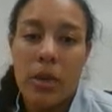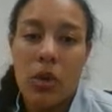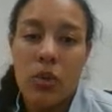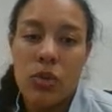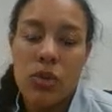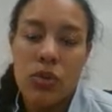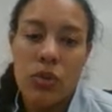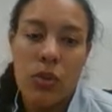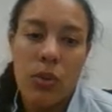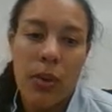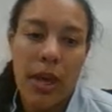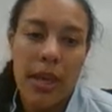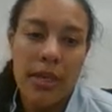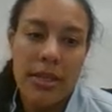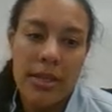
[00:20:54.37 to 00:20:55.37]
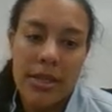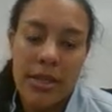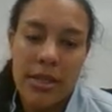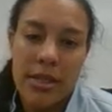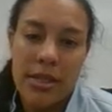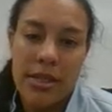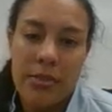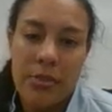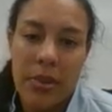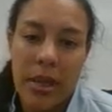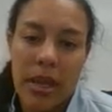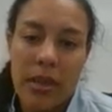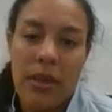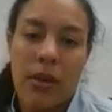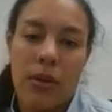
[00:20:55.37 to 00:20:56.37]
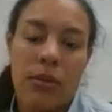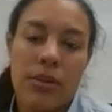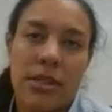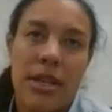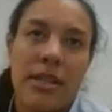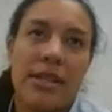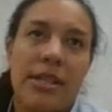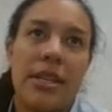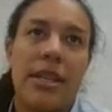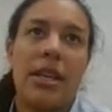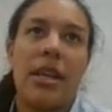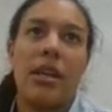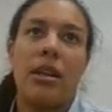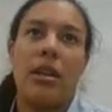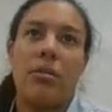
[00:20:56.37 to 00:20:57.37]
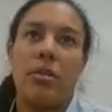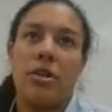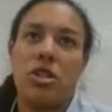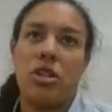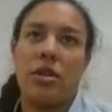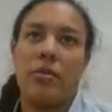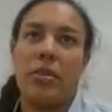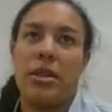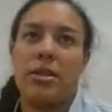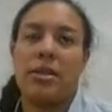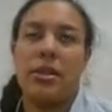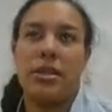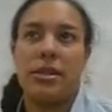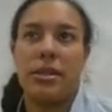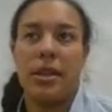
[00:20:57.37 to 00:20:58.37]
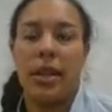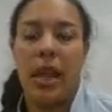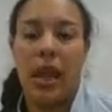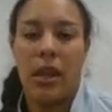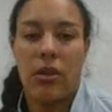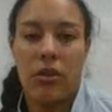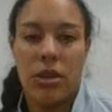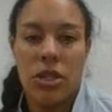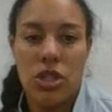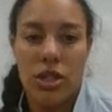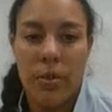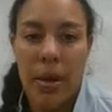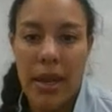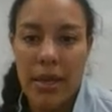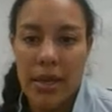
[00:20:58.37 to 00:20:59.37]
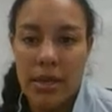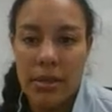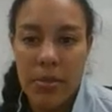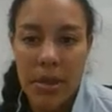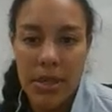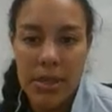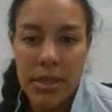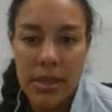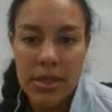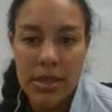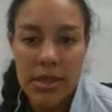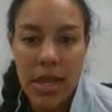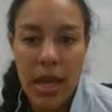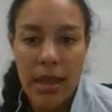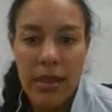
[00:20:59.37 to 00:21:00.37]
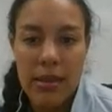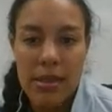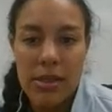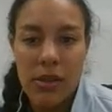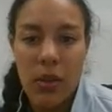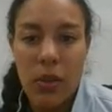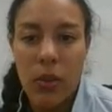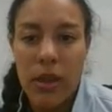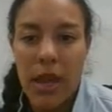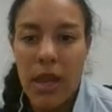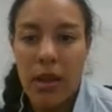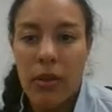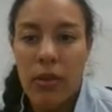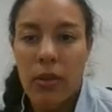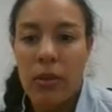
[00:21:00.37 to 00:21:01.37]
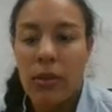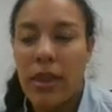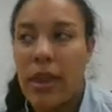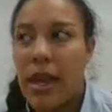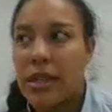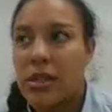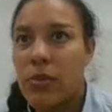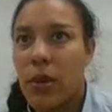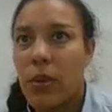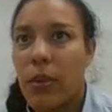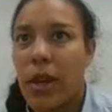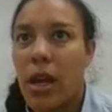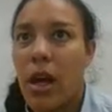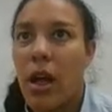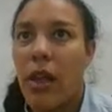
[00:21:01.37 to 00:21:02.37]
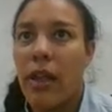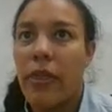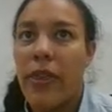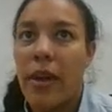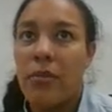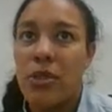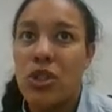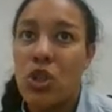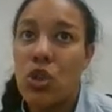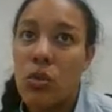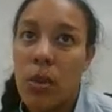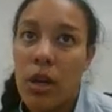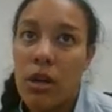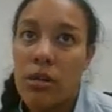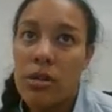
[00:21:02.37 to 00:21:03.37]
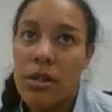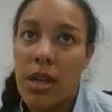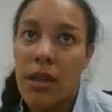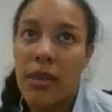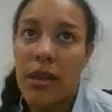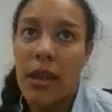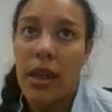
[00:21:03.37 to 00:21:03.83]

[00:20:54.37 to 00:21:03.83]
goes through and doesn't display those density inhibition pieces and anchorage dependent pieces. And so then that's where we call them tumors. And